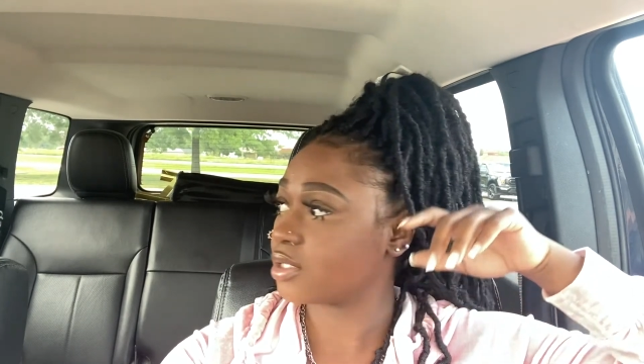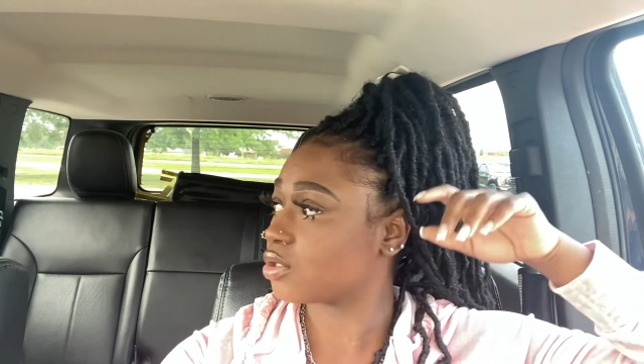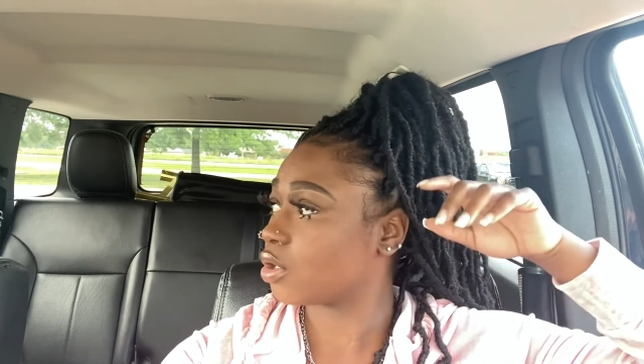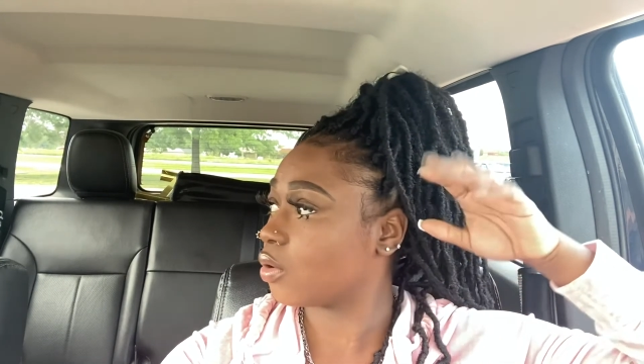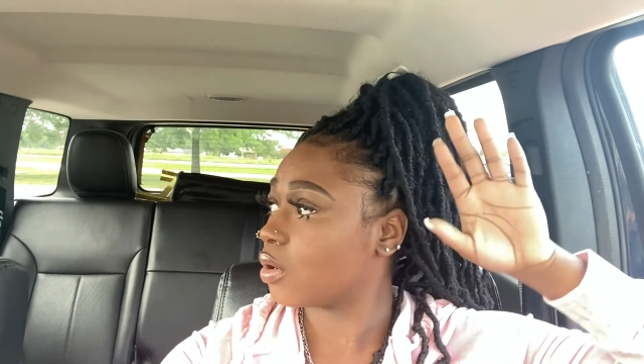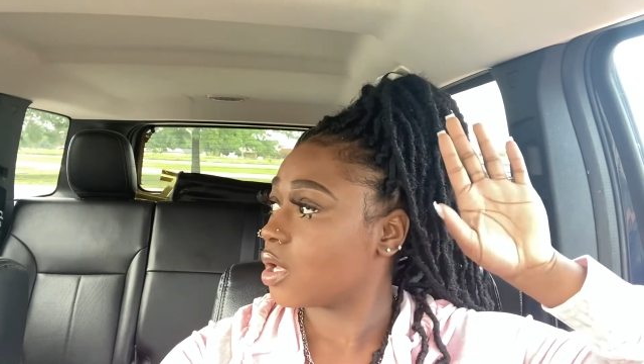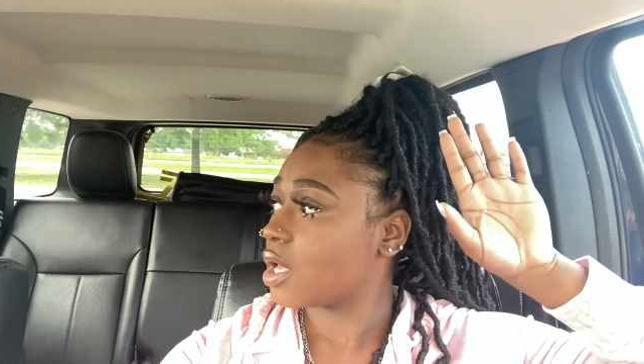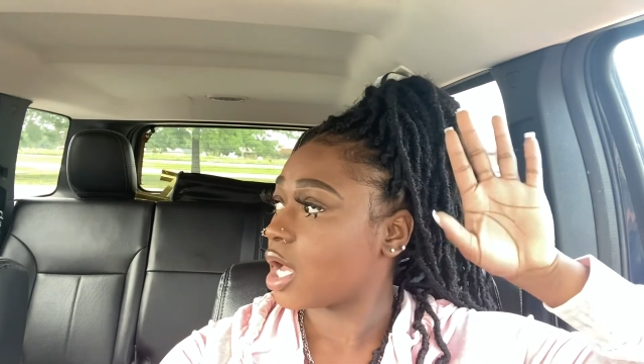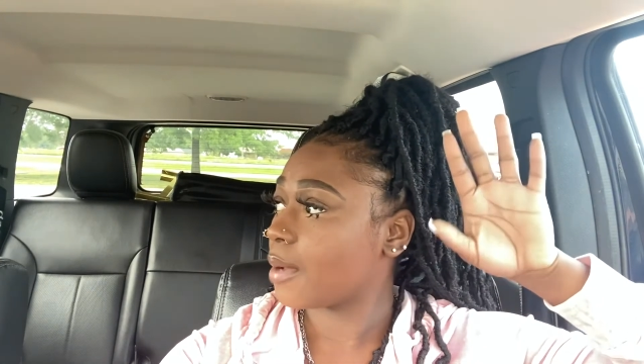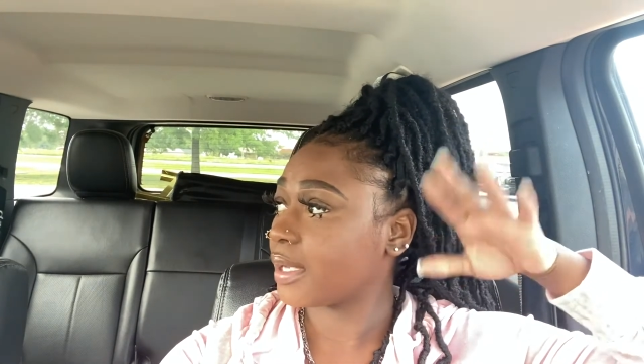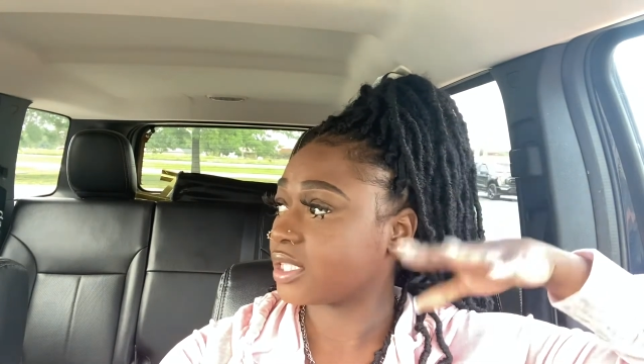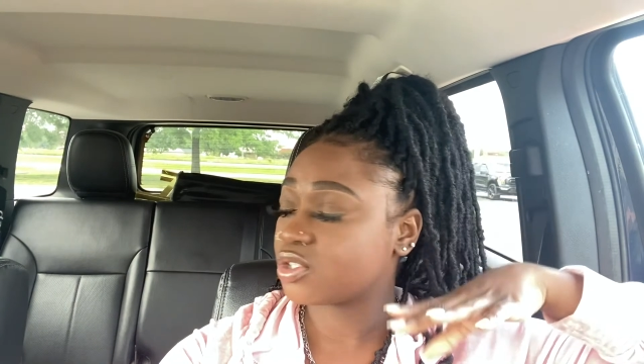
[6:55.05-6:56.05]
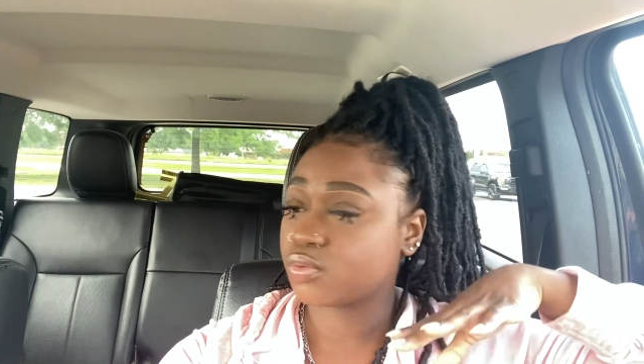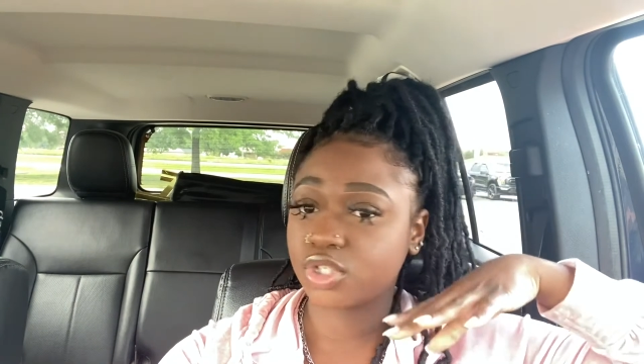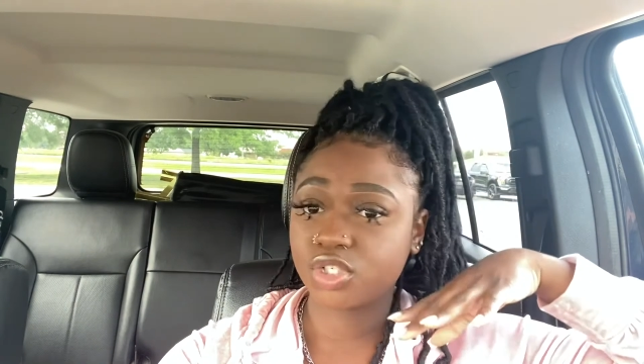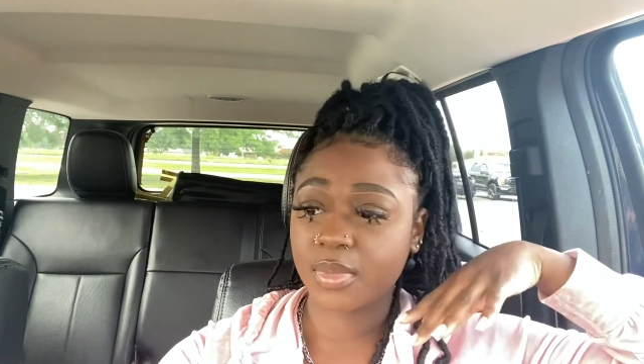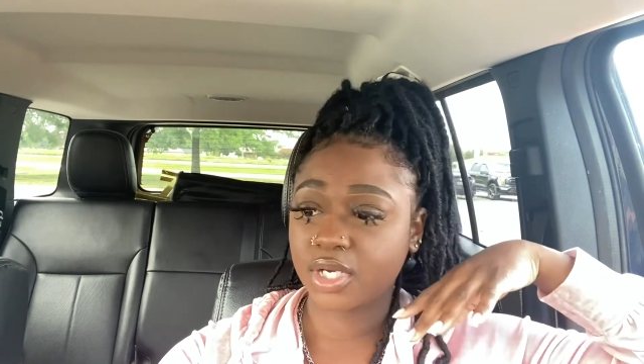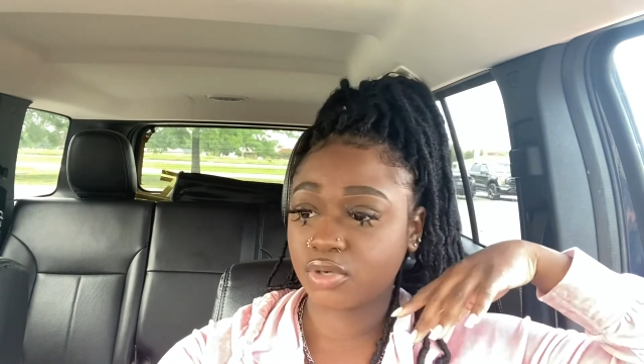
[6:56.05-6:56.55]
So I'm about to
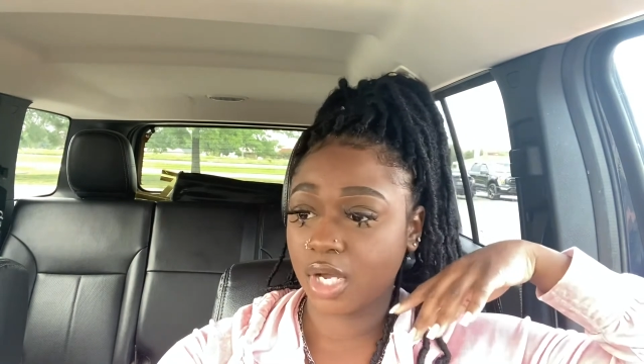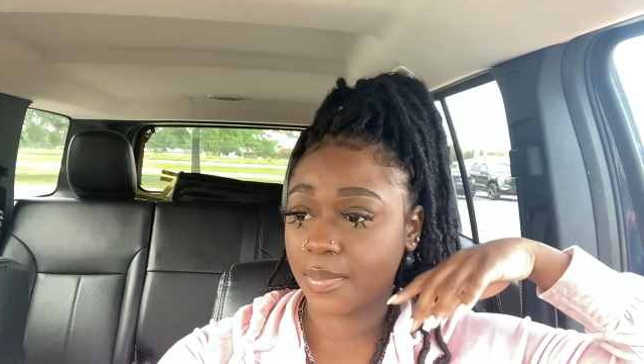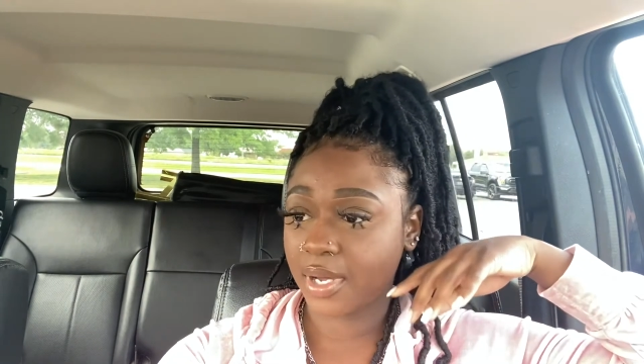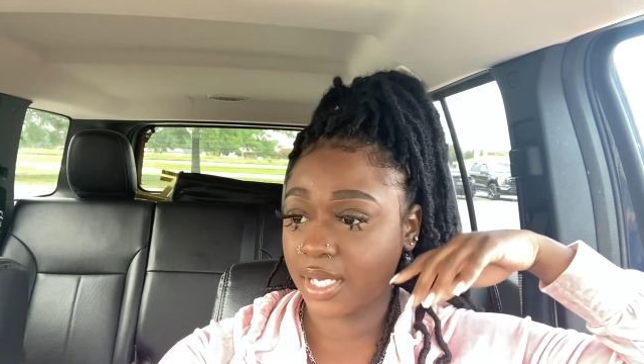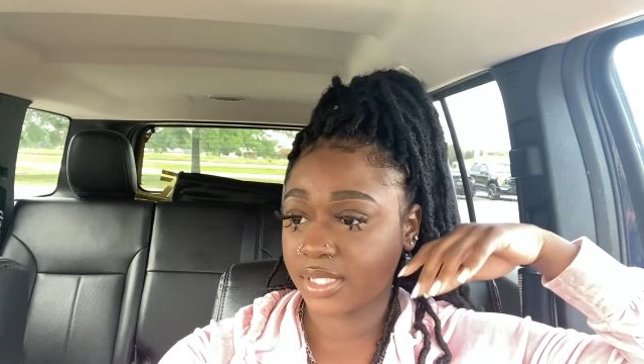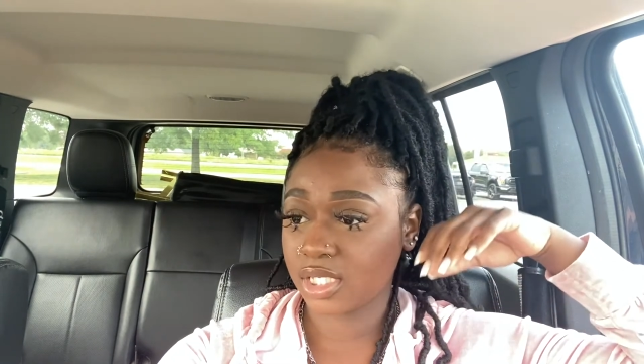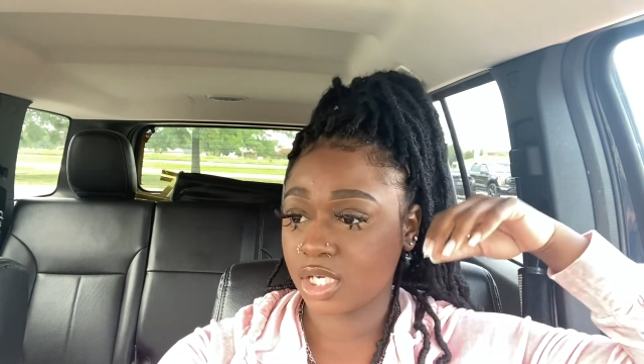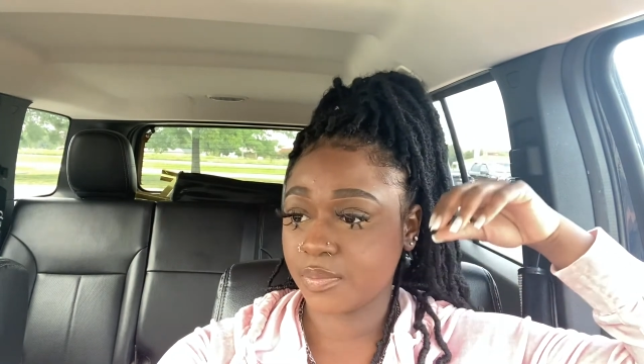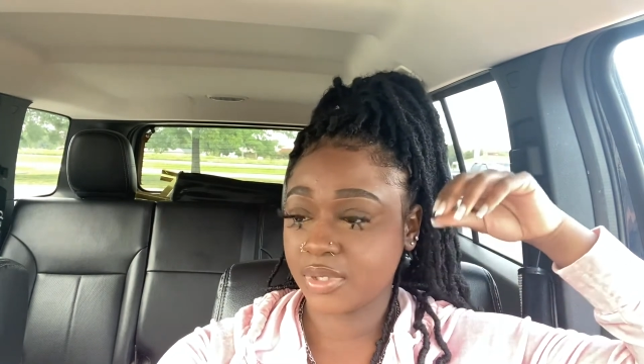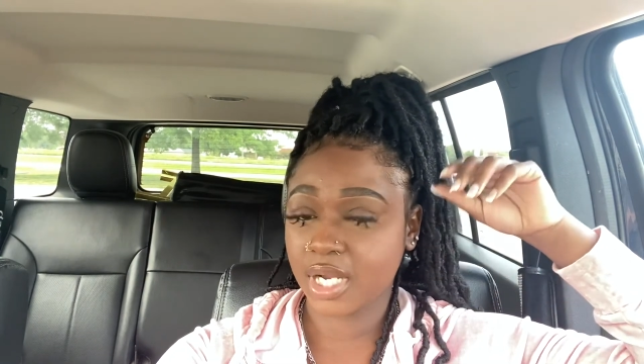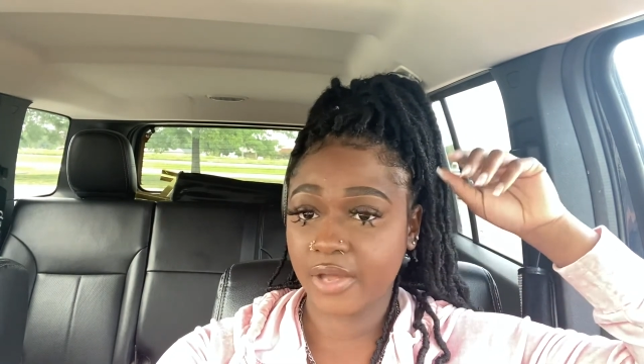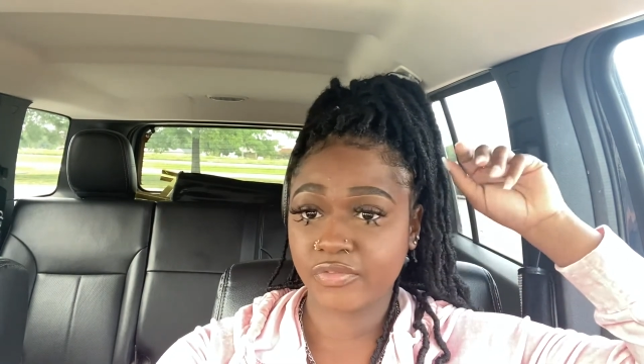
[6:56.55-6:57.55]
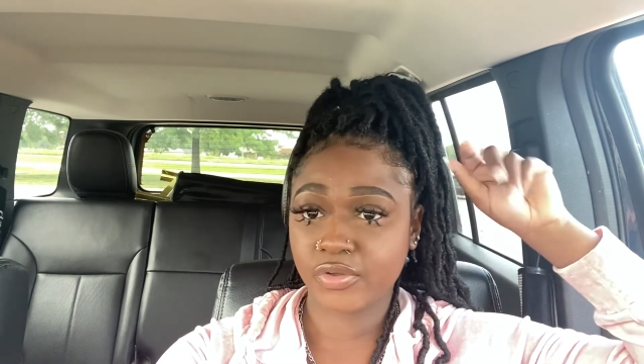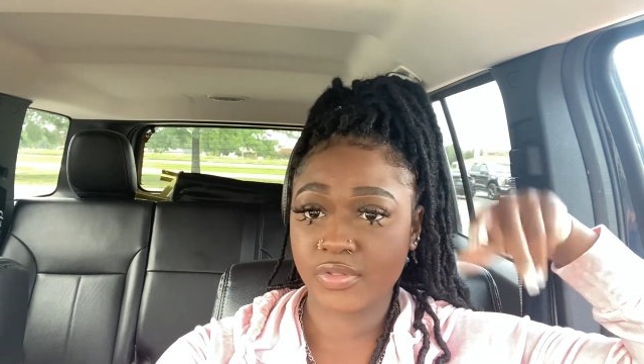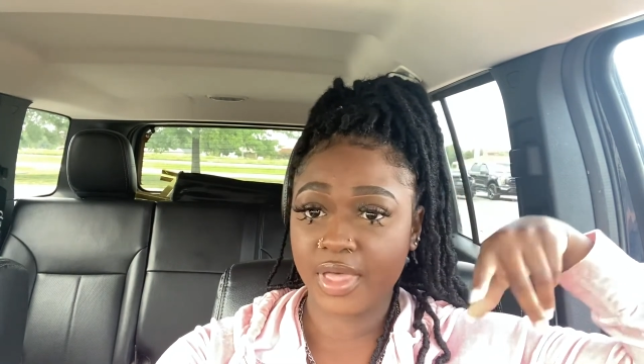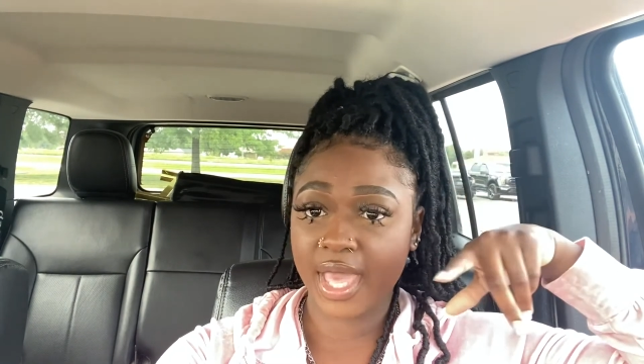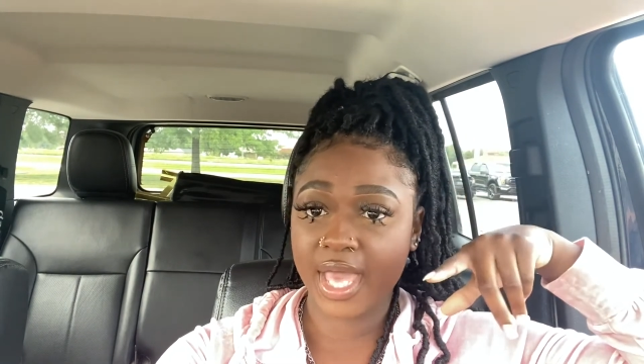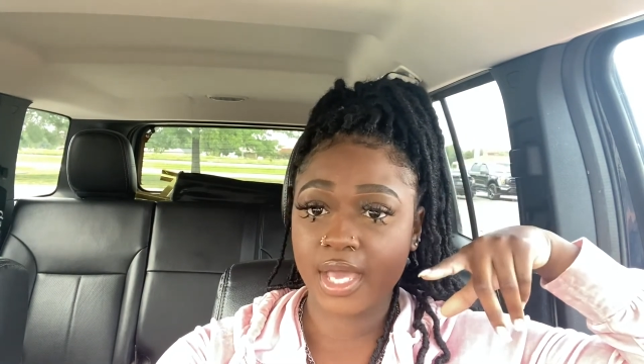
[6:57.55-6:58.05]
switch my tripods up and after
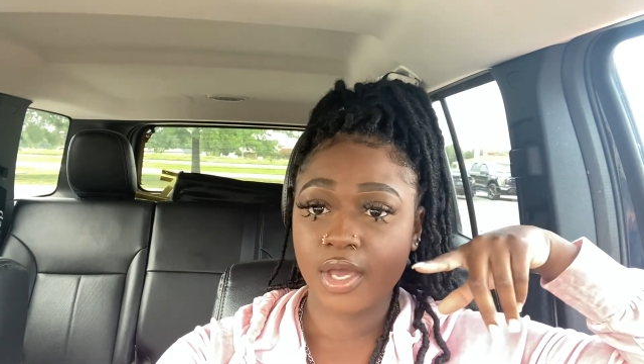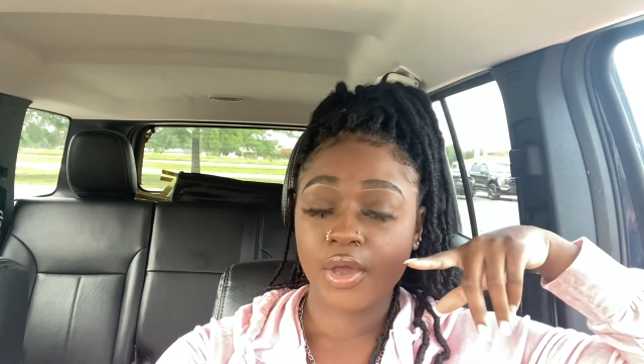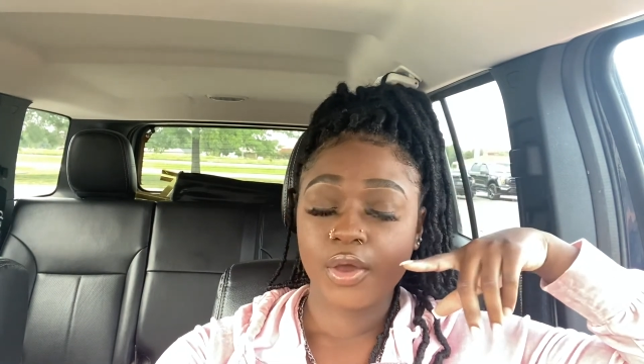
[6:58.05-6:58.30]
that